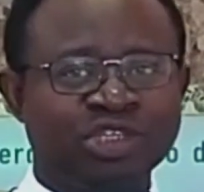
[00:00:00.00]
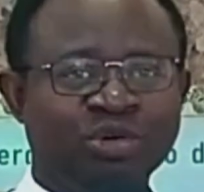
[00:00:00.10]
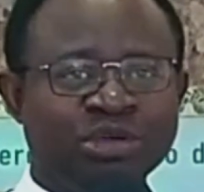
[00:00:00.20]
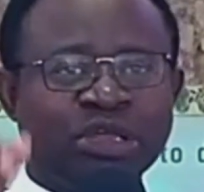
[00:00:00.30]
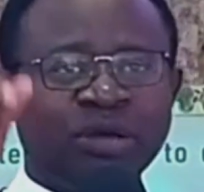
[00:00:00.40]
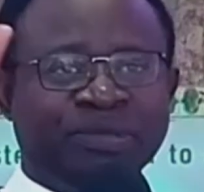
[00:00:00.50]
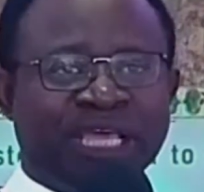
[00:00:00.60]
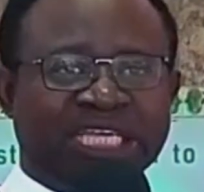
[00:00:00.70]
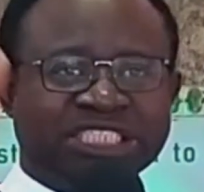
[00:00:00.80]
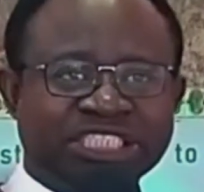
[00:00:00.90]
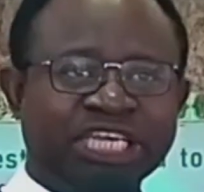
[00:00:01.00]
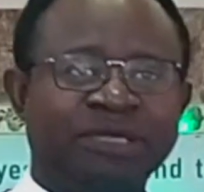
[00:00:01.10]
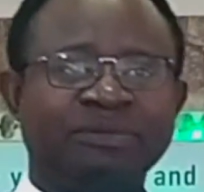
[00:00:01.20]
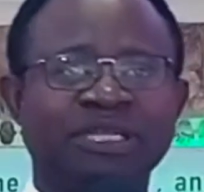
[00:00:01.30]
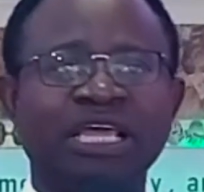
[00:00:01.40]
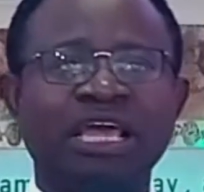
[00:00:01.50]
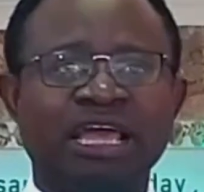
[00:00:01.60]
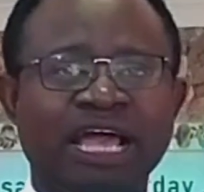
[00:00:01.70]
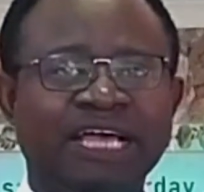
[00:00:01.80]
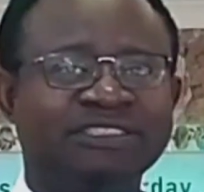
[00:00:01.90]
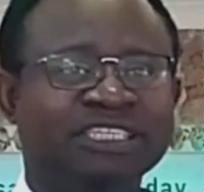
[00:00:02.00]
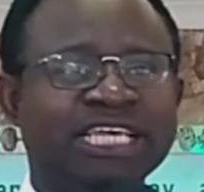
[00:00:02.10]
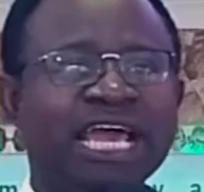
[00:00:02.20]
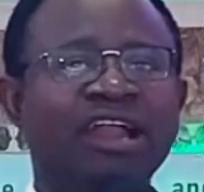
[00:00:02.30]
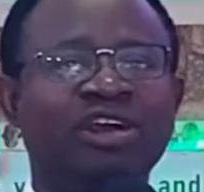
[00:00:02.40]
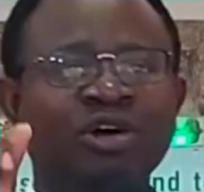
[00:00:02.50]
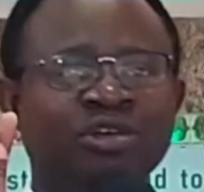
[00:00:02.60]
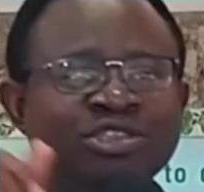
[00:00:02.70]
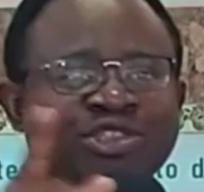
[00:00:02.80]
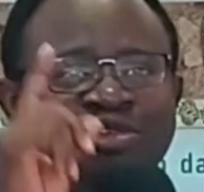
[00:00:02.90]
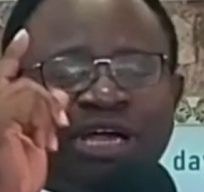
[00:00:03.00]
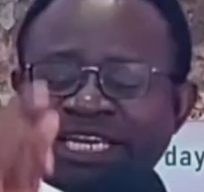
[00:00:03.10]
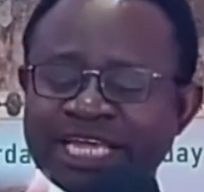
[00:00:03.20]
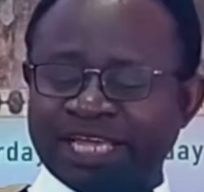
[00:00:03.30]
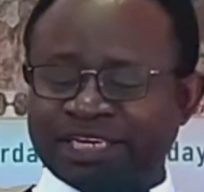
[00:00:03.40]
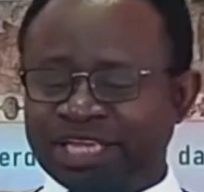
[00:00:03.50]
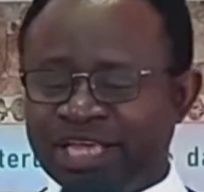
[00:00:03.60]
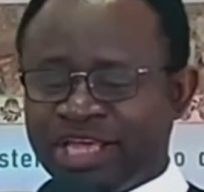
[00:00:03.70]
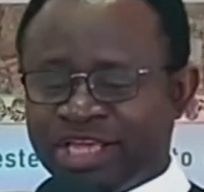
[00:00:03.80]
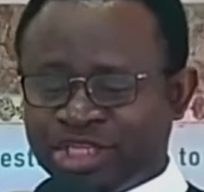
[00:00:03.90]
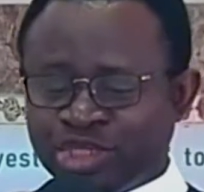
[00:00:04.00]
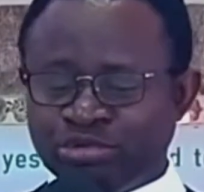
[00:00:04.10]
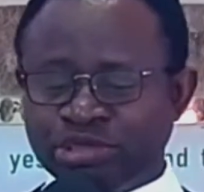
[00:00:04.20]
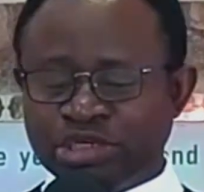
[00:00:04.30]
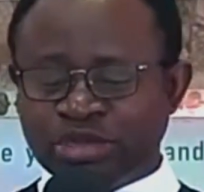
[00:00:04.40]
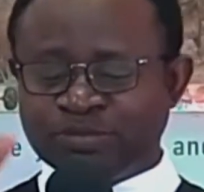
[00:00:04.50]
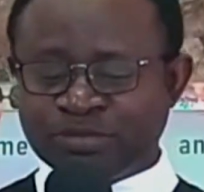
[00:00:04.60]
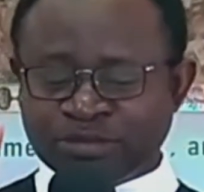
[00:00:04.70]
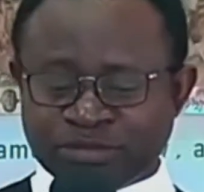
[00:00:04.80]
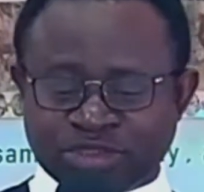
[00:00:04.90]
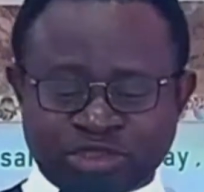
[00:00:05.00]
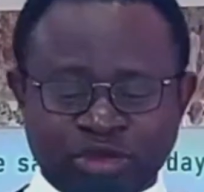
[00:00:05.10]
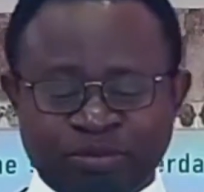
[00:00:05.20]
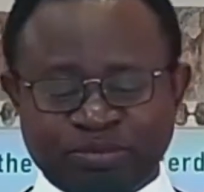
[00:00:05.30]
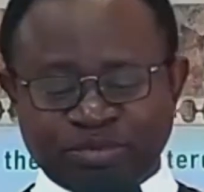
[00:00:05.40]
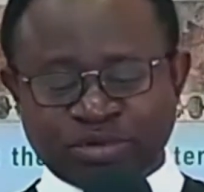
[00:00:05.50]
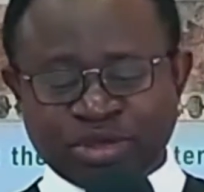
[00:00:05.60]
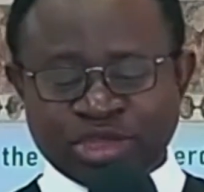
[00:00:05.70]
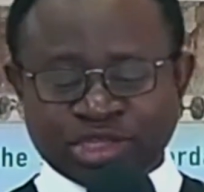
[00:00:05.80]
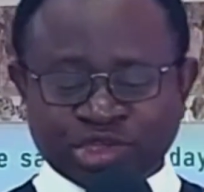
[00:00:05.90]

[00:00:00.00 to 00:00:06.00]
You will not be ashamed. As the year runs to an end, you will not stumble.